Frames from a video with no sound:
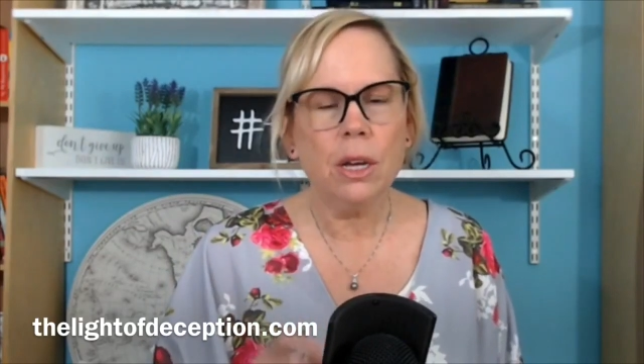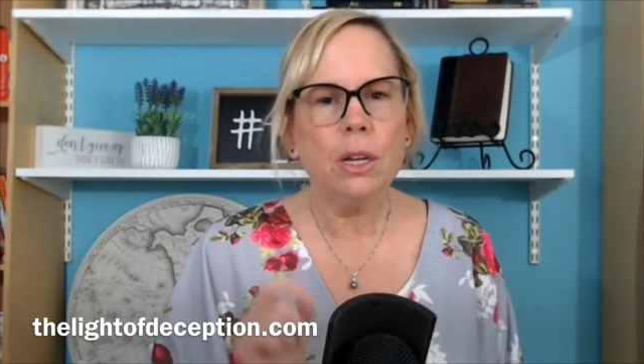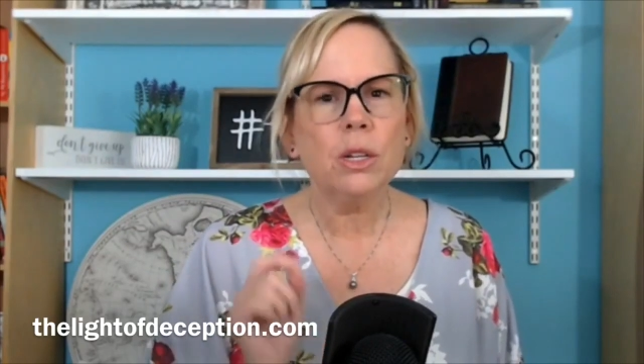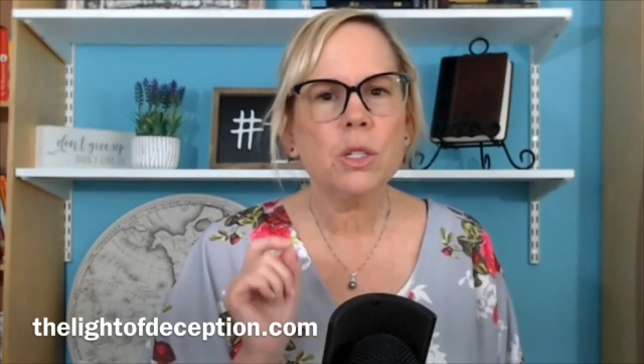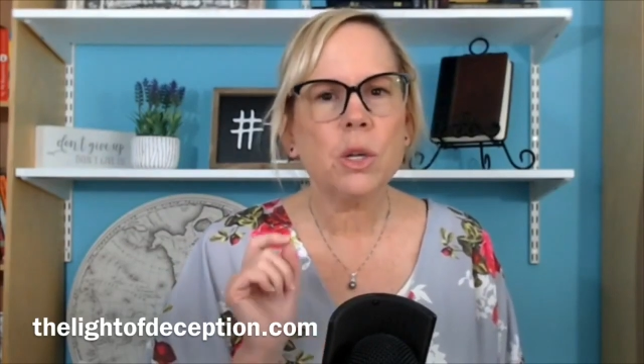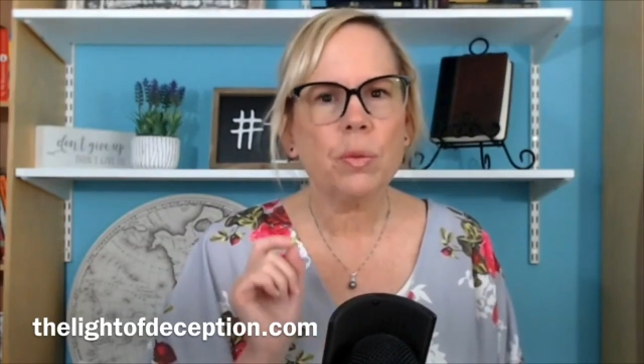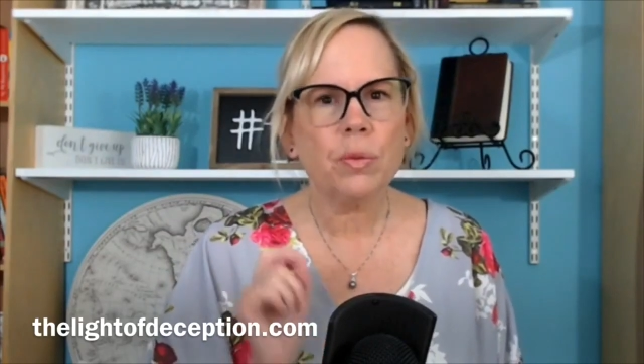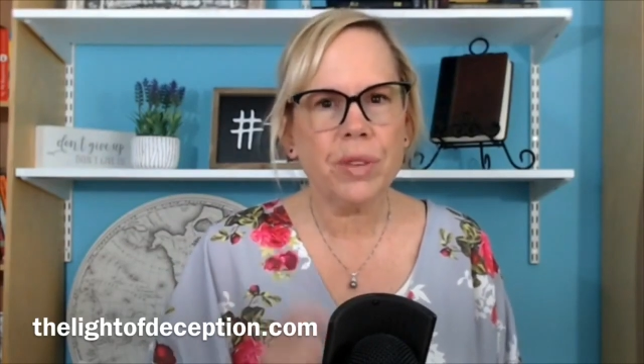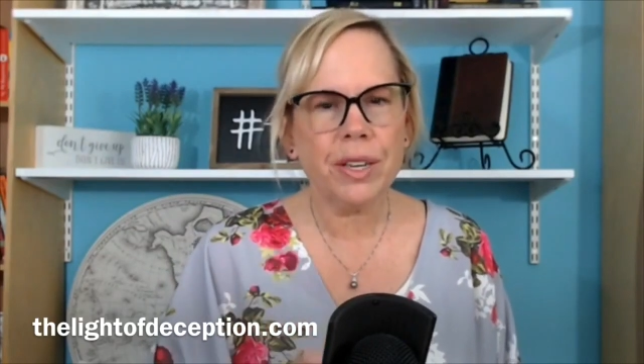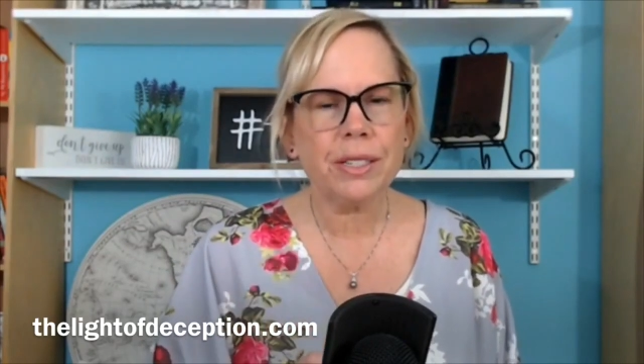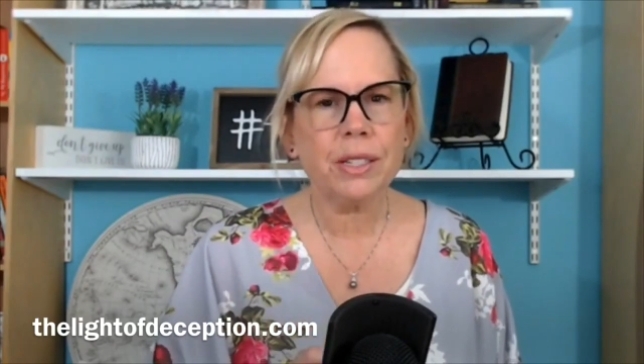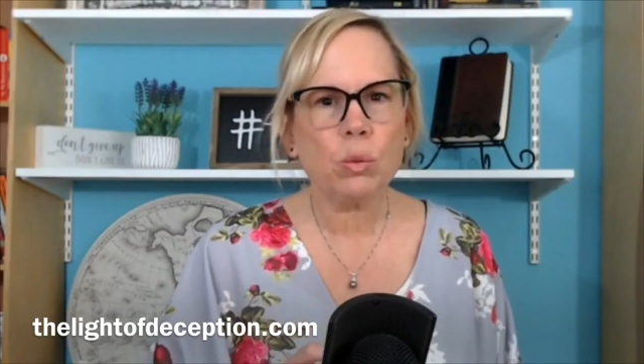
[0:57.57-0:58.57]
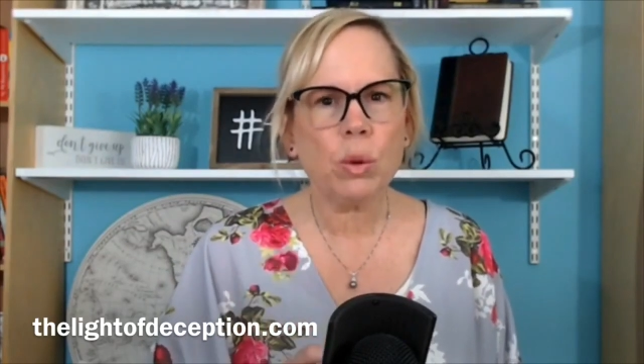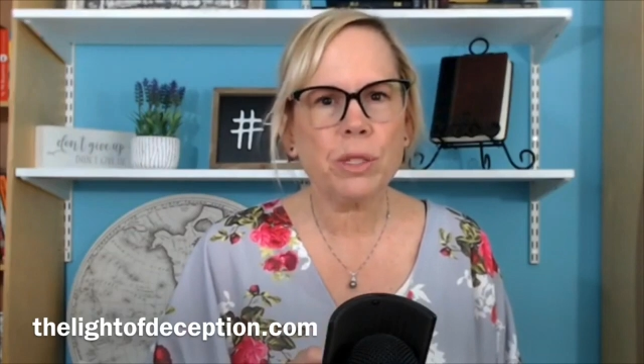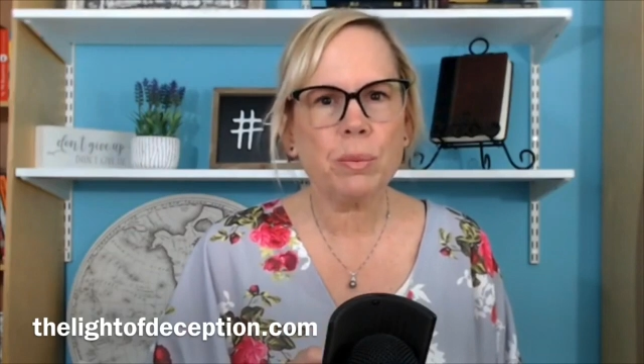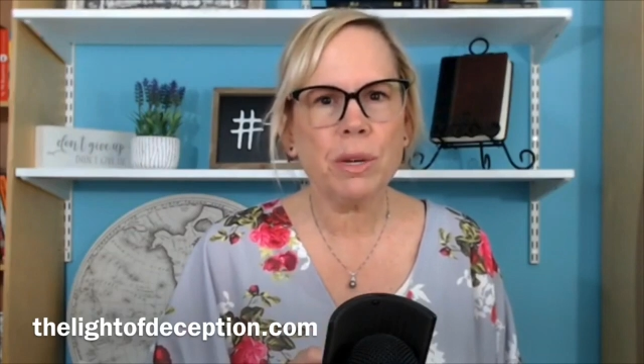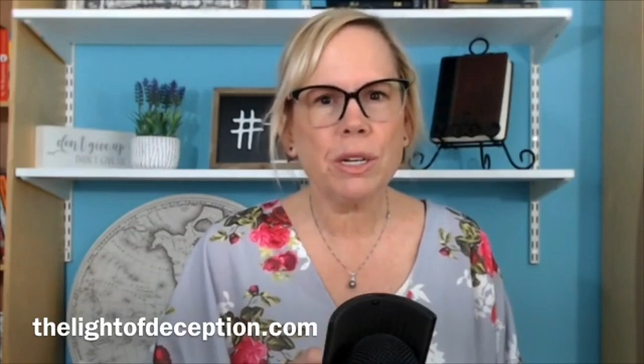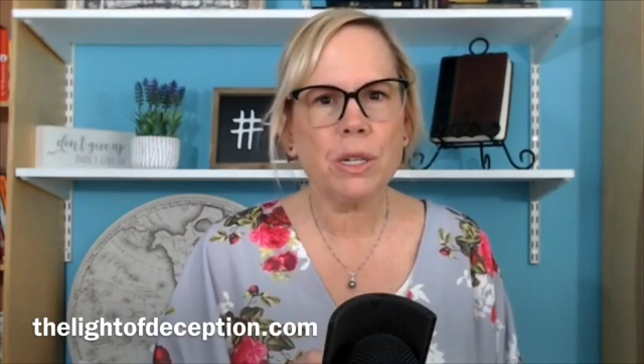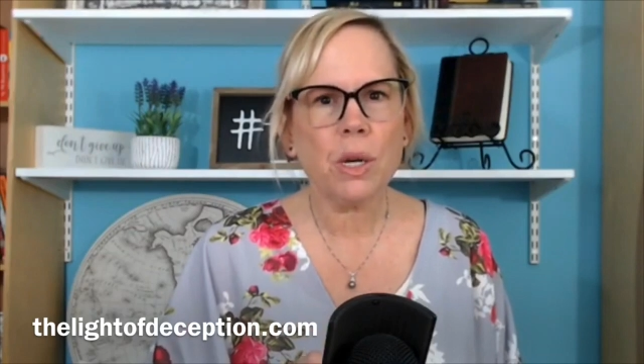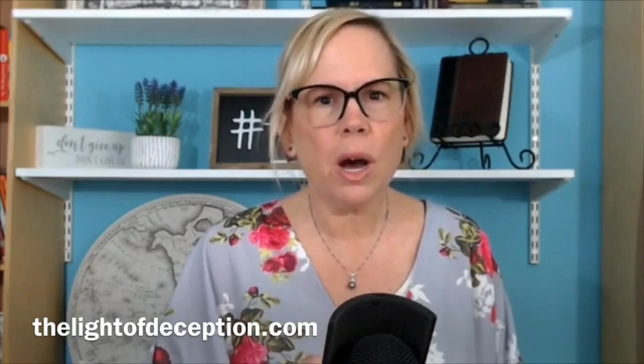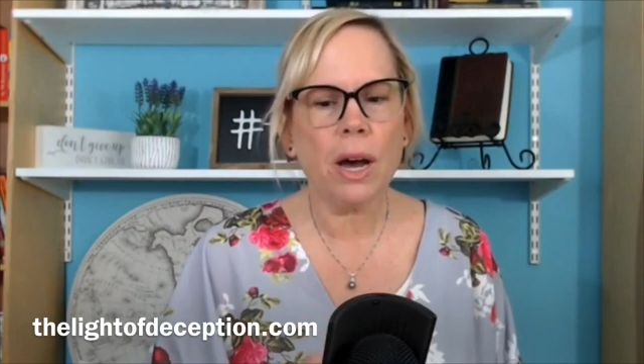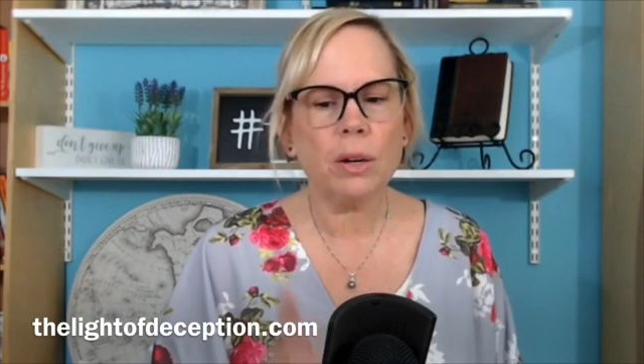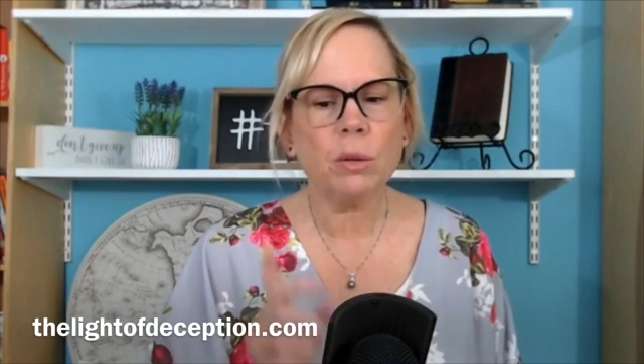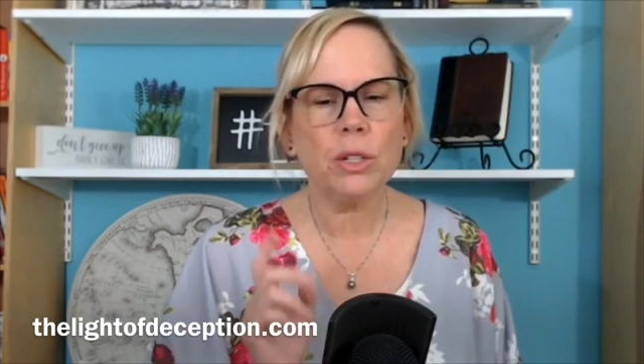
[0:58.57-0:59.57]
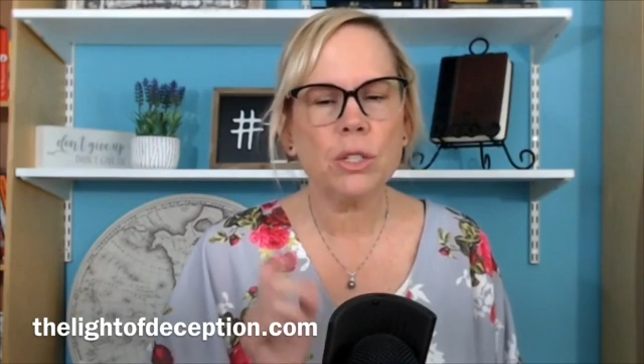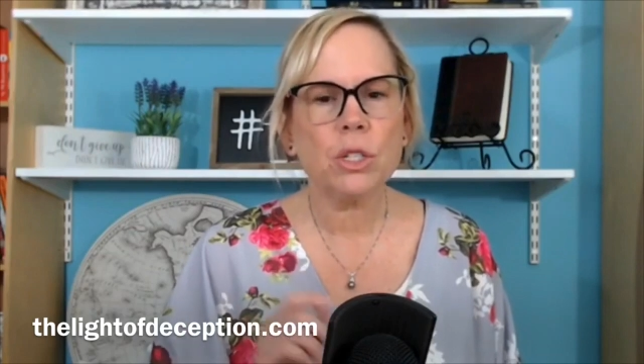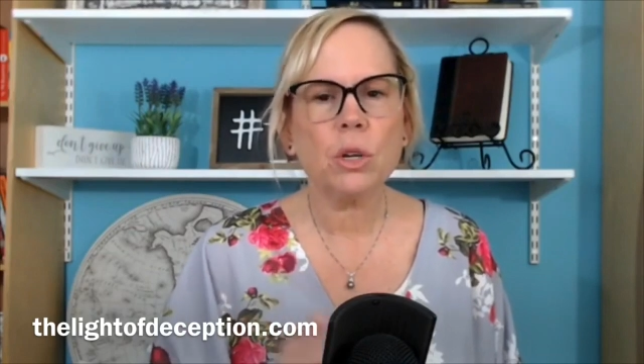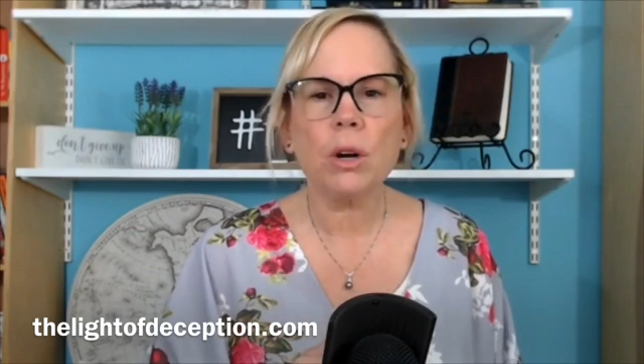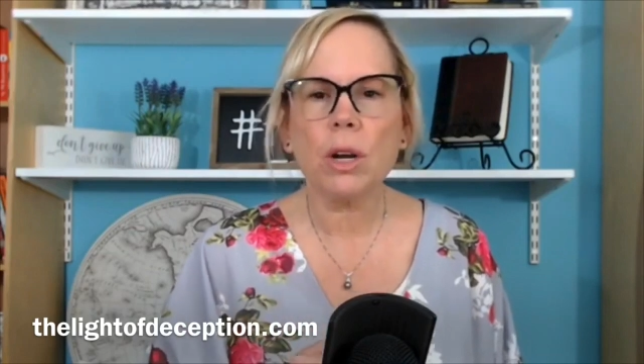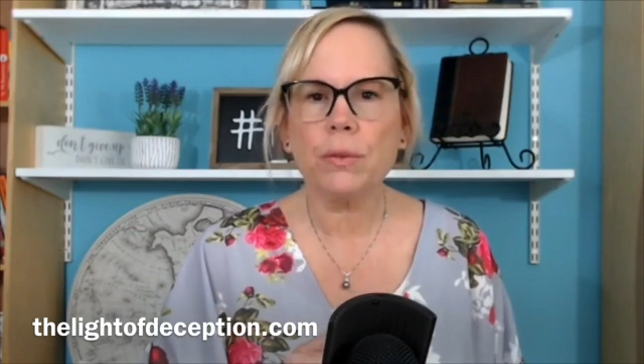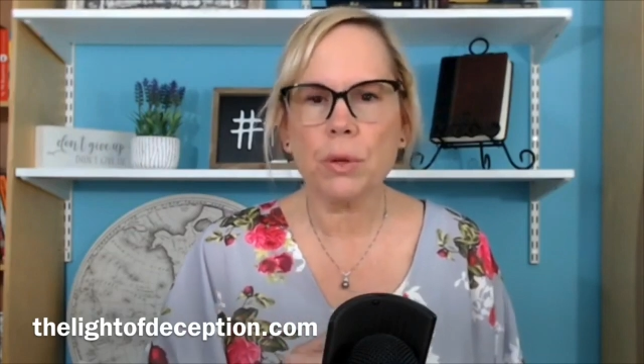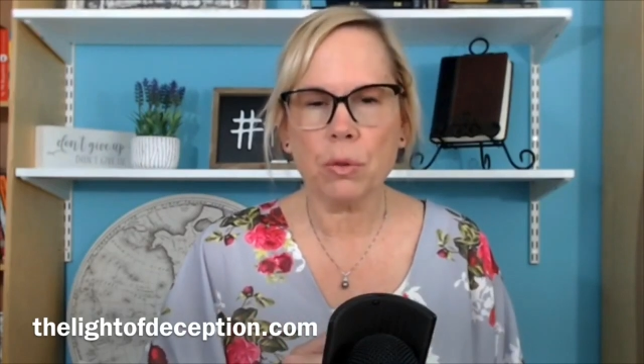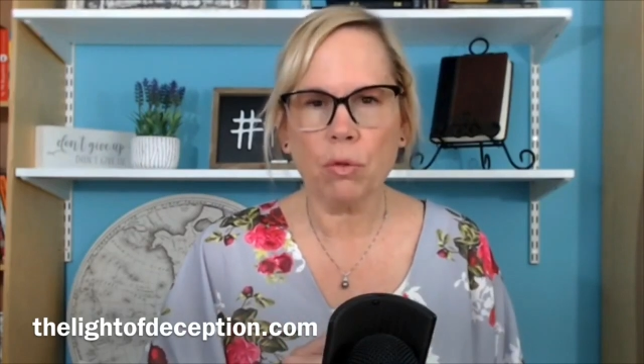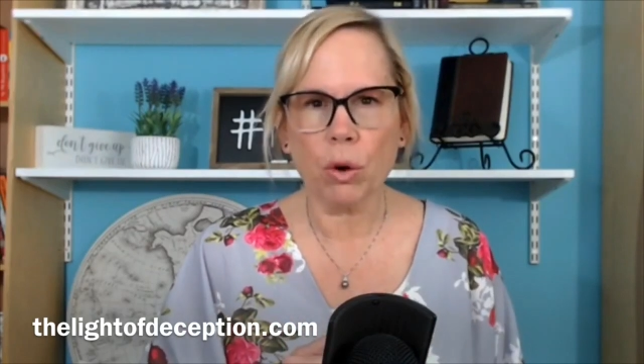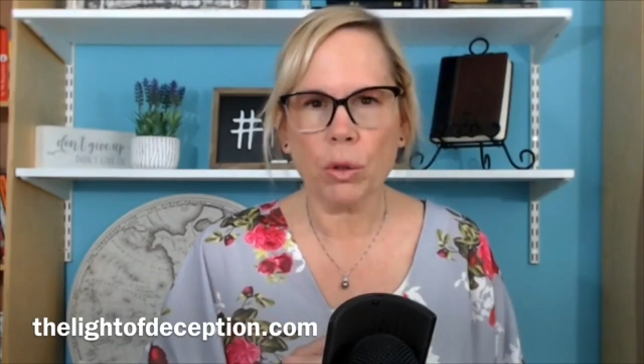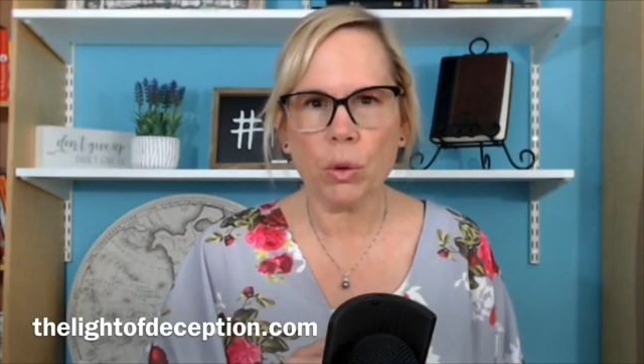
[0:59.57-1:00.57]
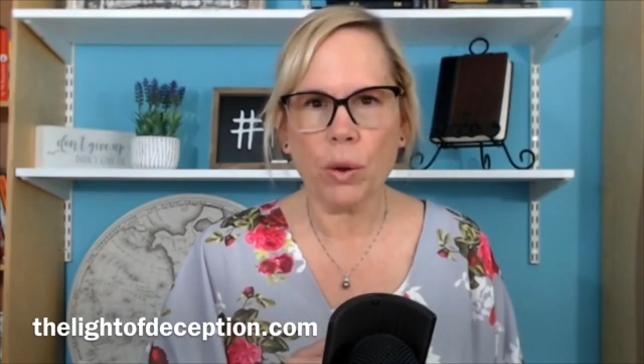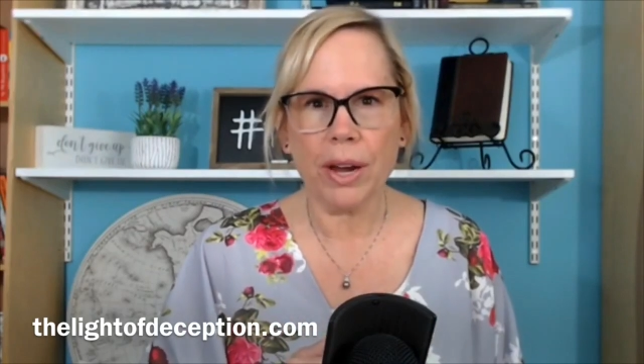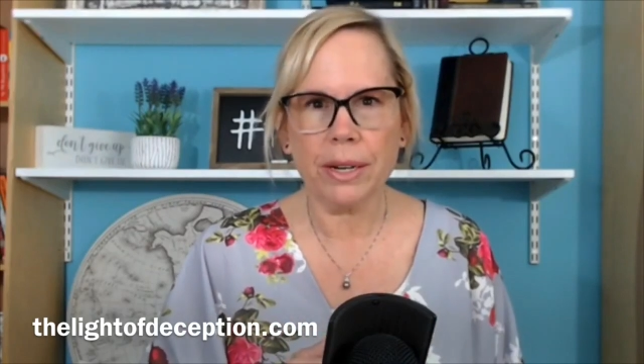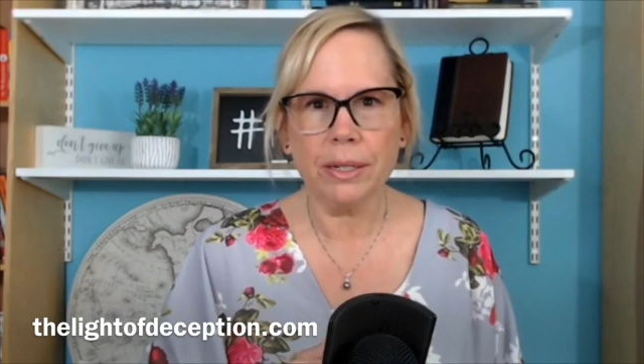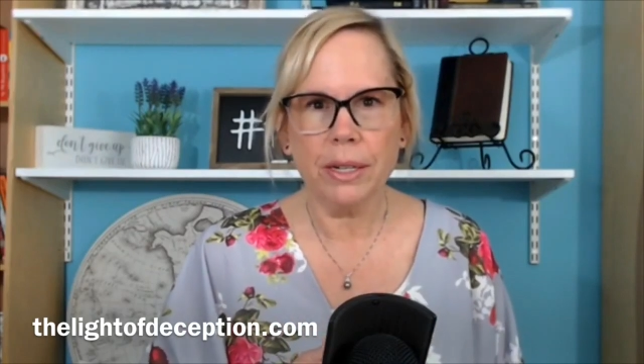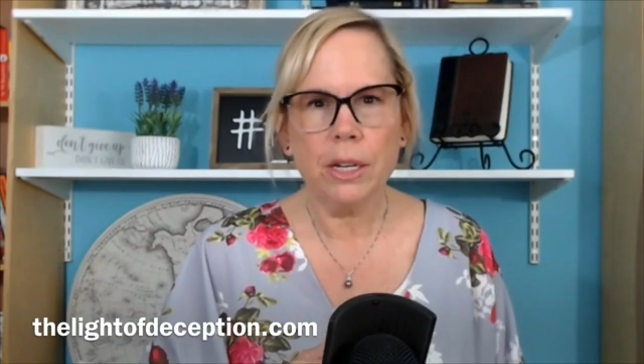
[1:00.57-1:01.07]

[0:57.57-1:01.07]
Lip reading: So this is what's being taught. Let's start off with fourth grade.